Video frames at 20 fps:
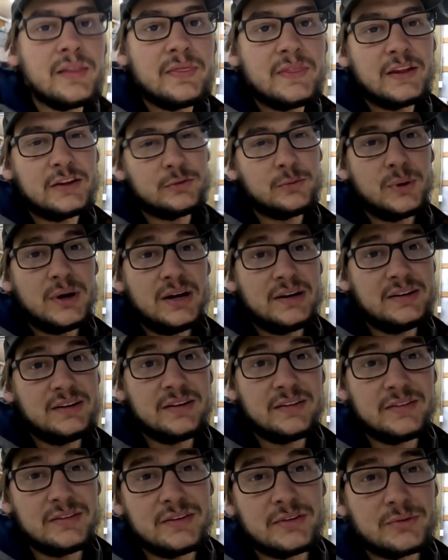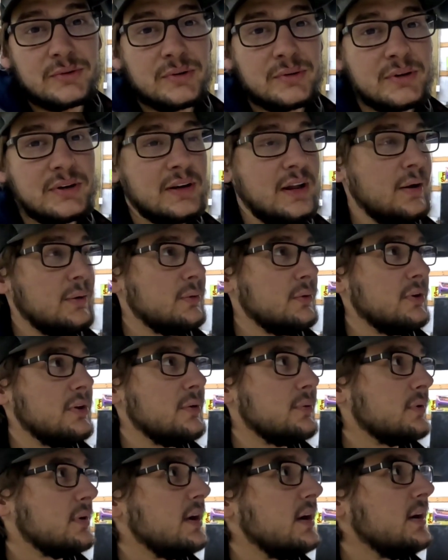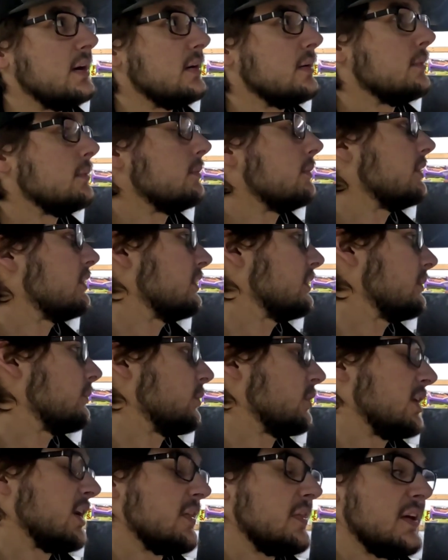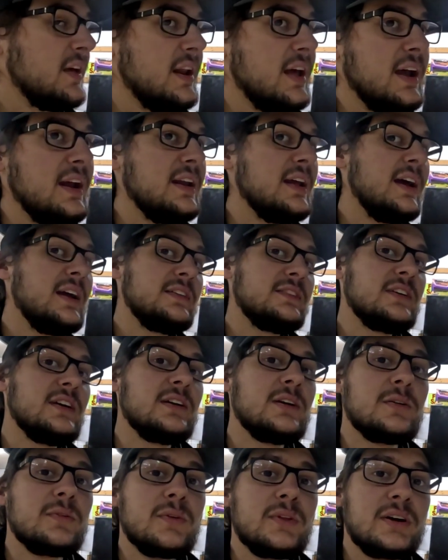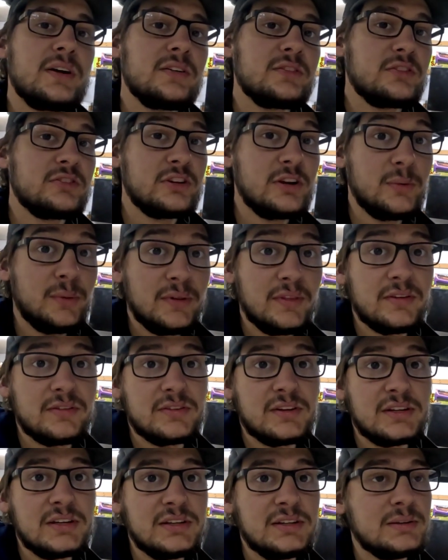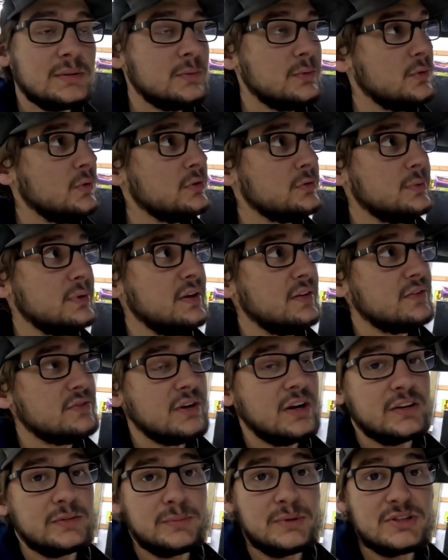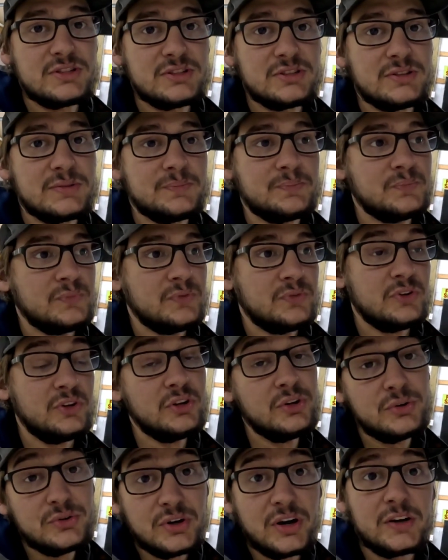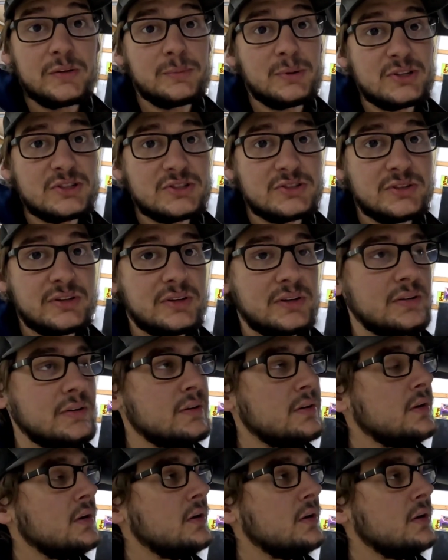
that's why I did it this rear end. I really don't care. We got that 8/8 sitting over there. It's going to go in this thing once we get the new transmission in it.